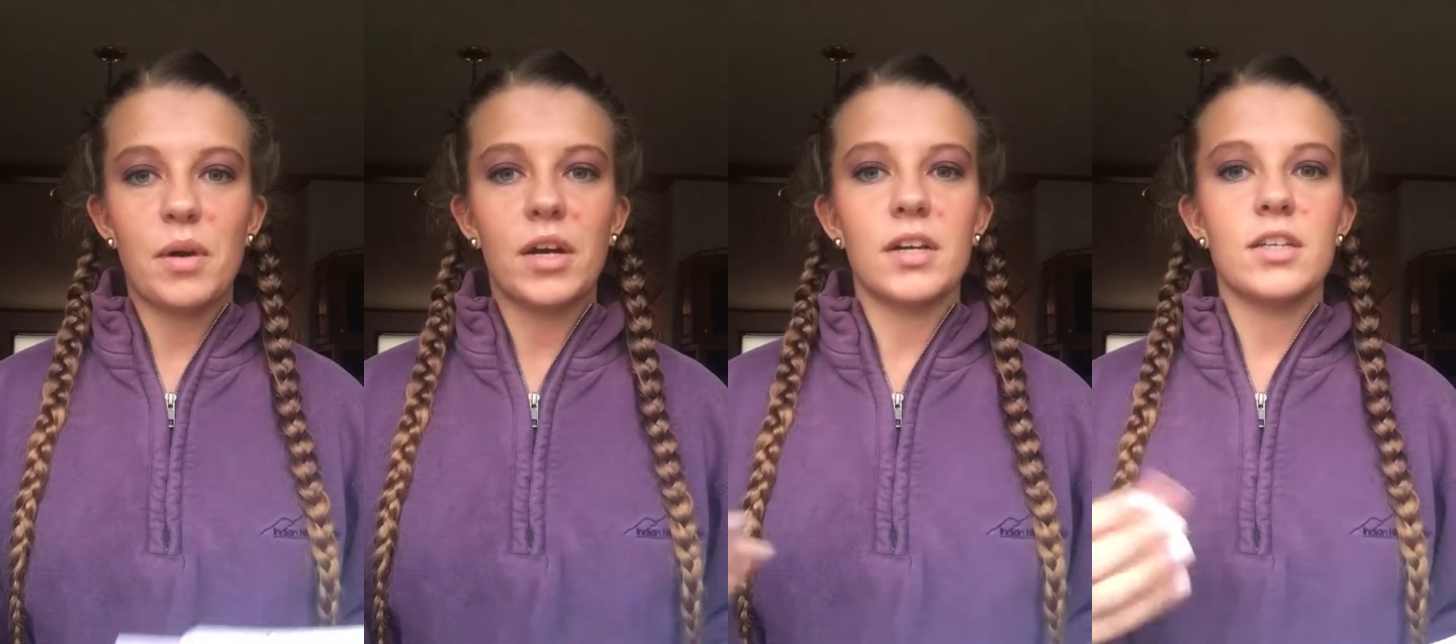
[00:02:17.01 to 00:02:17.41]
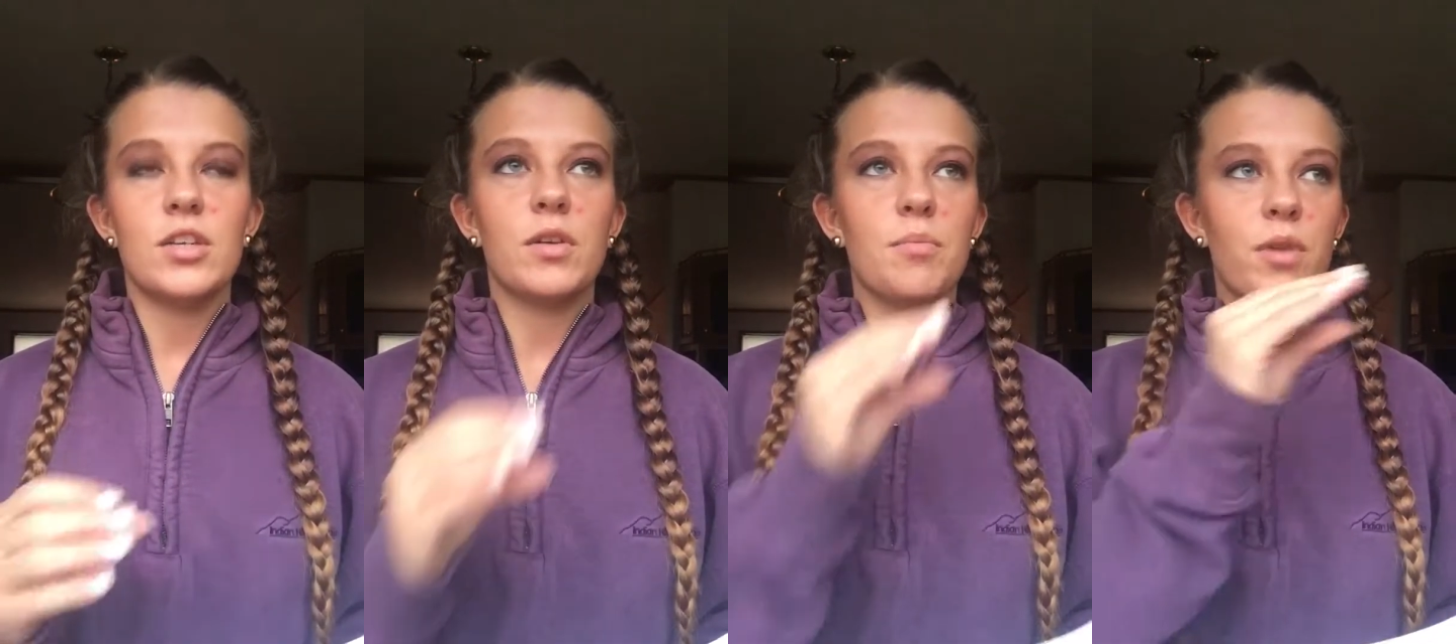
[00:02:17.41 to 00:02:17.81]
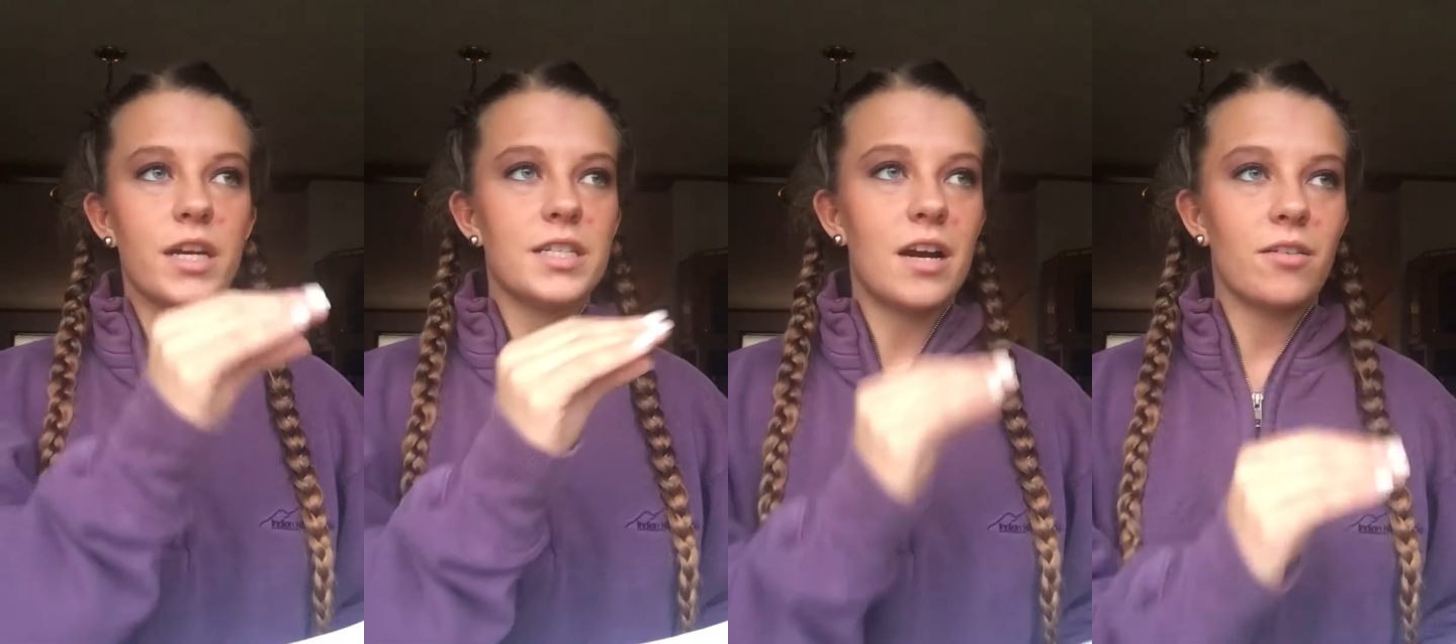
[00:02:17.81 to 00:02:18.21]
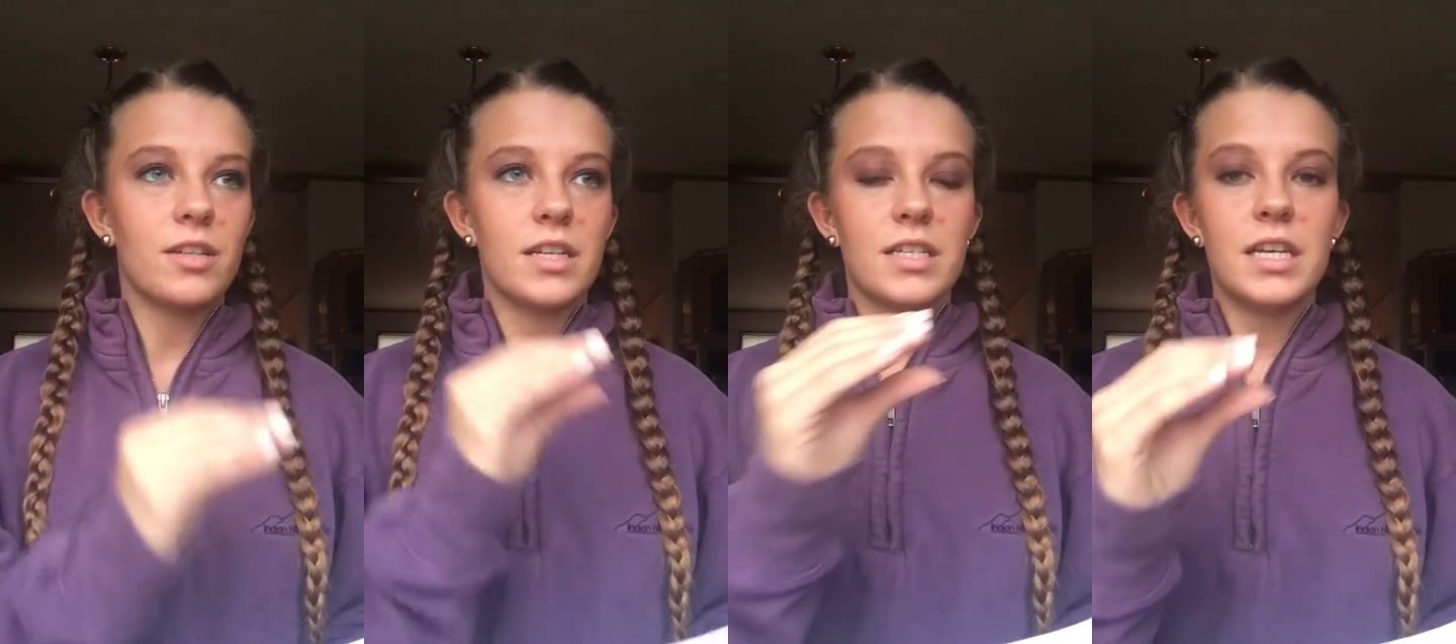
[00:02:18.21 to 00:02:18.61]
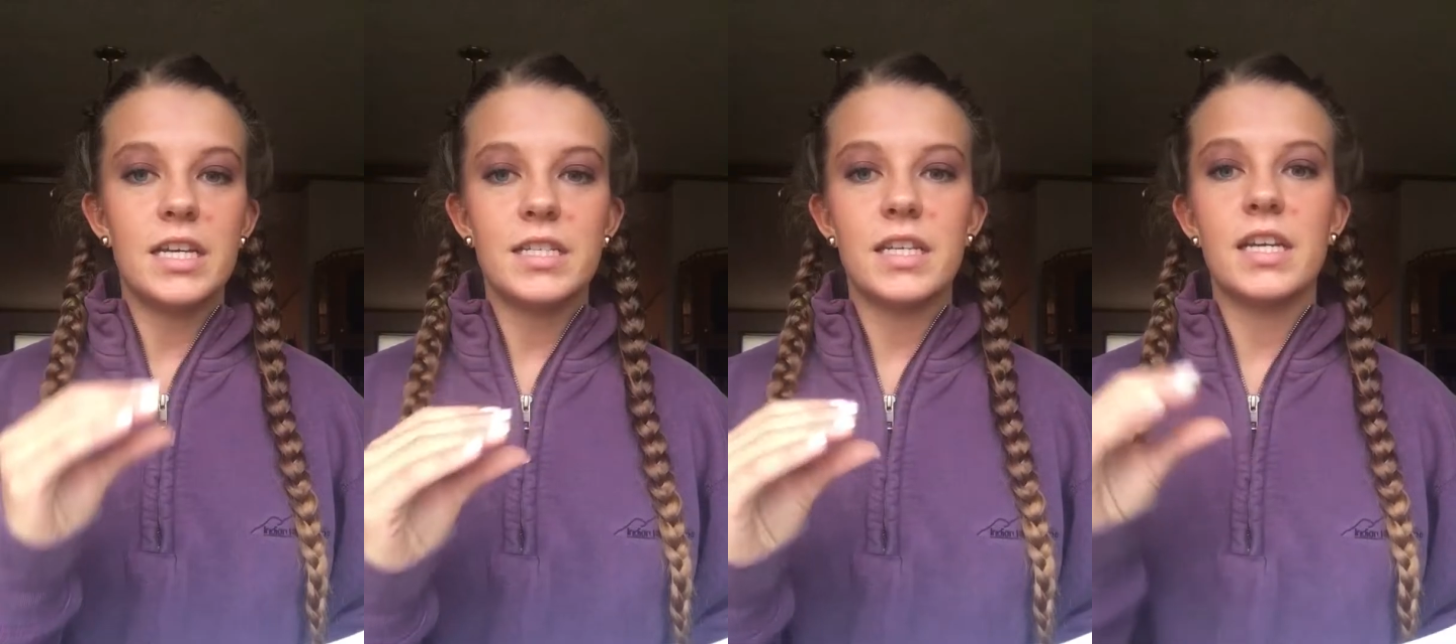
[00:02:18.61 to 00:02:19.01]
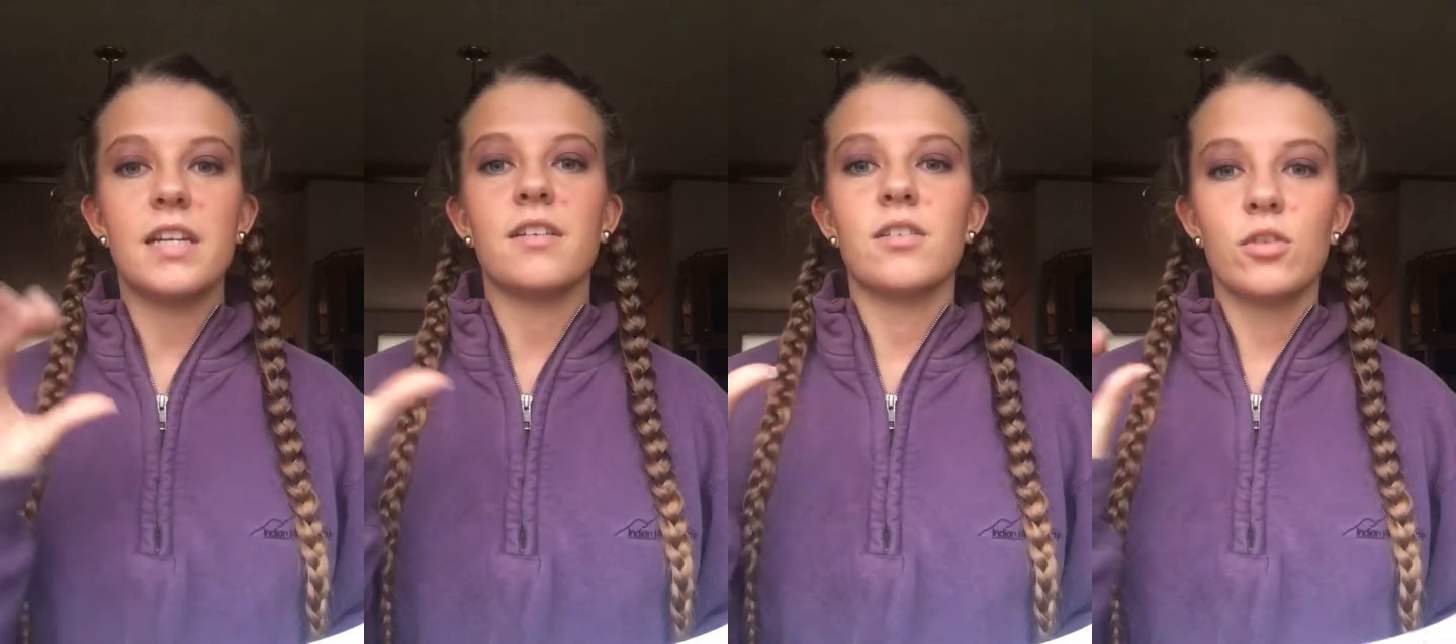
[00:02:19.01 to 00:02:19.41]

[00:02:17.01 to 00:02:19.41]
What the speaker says: but you can break it down into easy